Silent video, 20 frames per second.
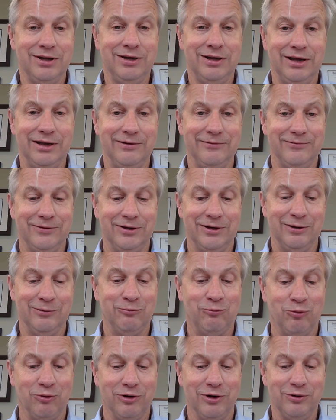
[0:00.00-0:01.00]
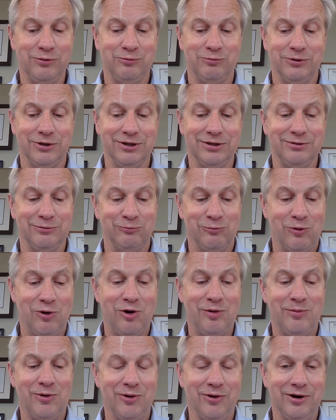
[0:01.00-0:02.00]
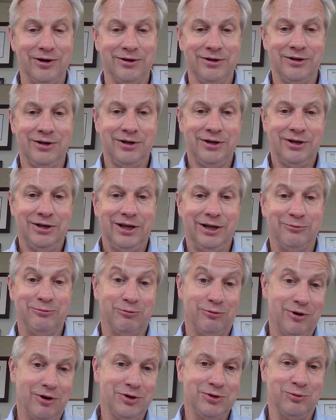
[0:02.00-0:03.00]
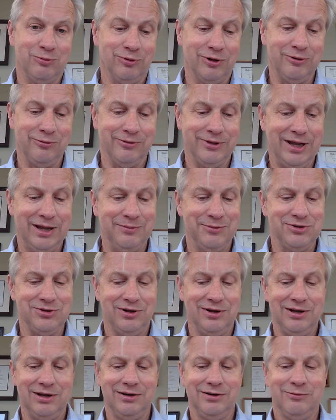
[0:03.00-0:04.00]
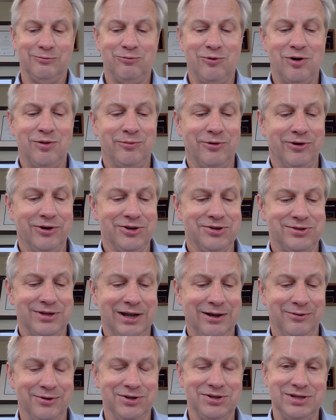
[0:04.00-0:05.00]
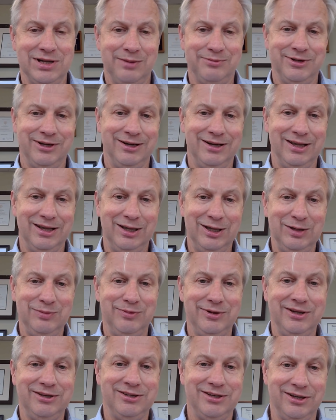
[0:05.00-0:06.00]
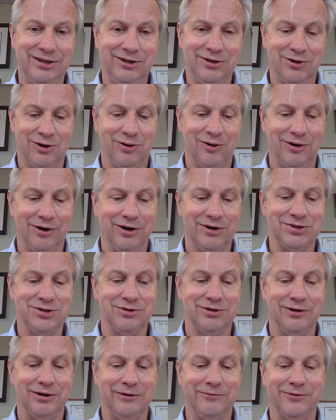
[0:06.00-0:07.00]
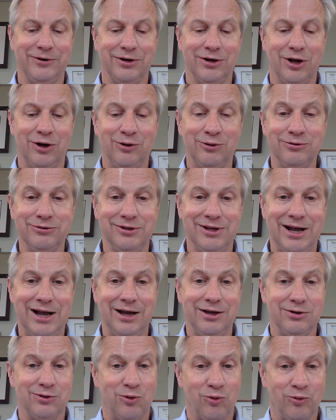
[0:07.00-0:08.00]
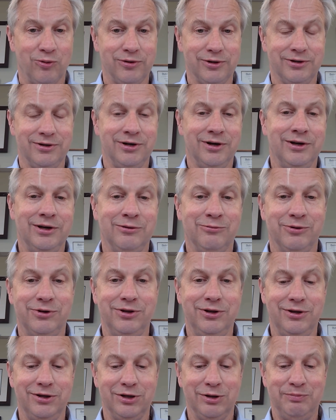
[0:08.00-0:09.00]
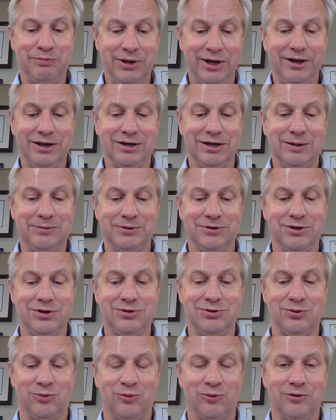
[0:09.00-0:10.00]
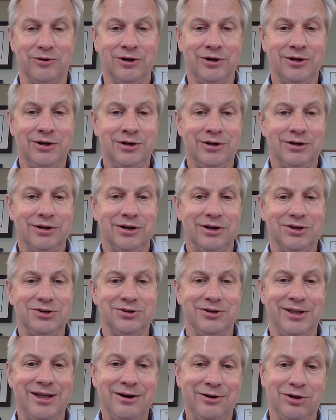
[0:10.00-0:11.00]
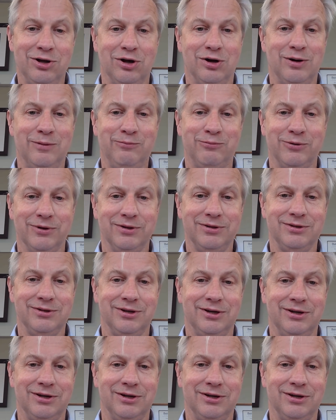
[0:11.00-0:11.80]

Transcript: have worked with Walmart, and we're also working with Amazon. Walmart is now accepting EBT cards for an online order where you can go pick it up at the store. So that'll help with